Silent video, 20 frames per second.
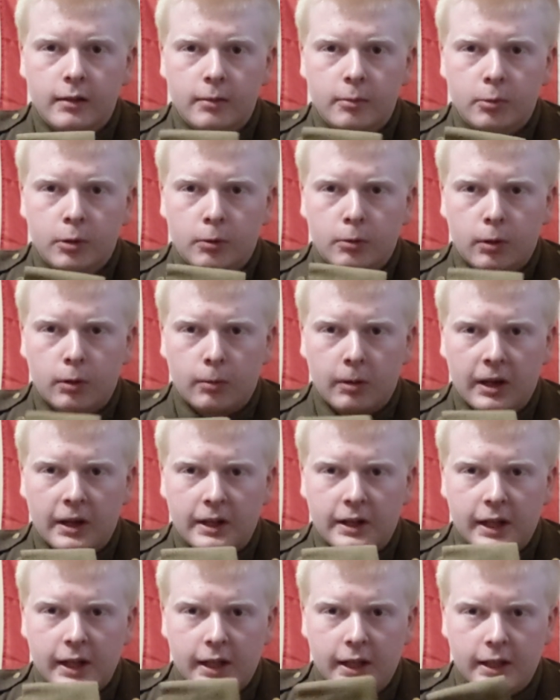World War I
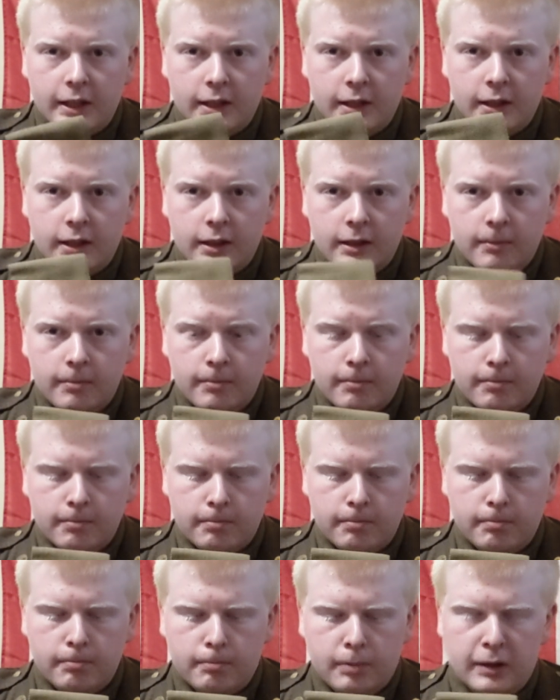dated
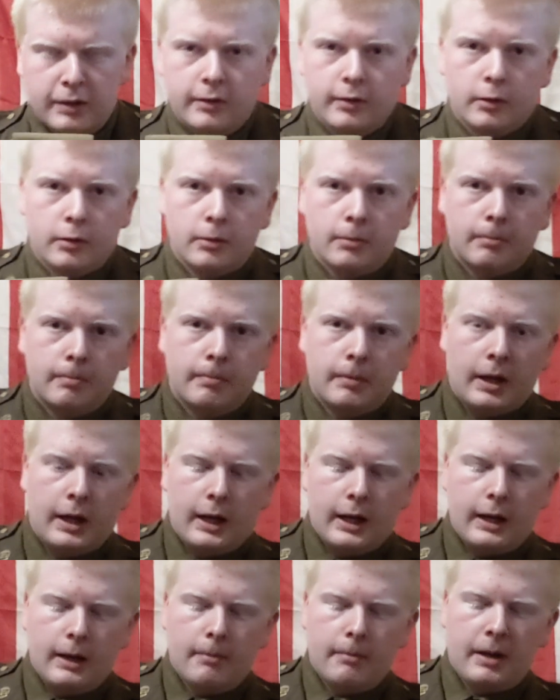pistol
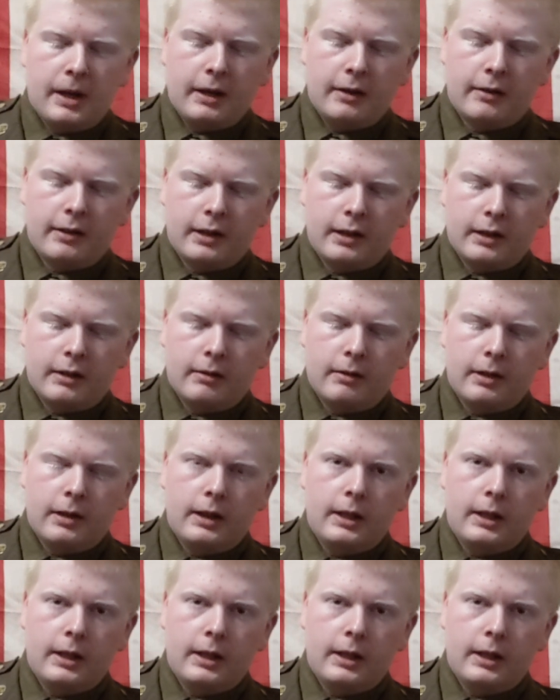magazine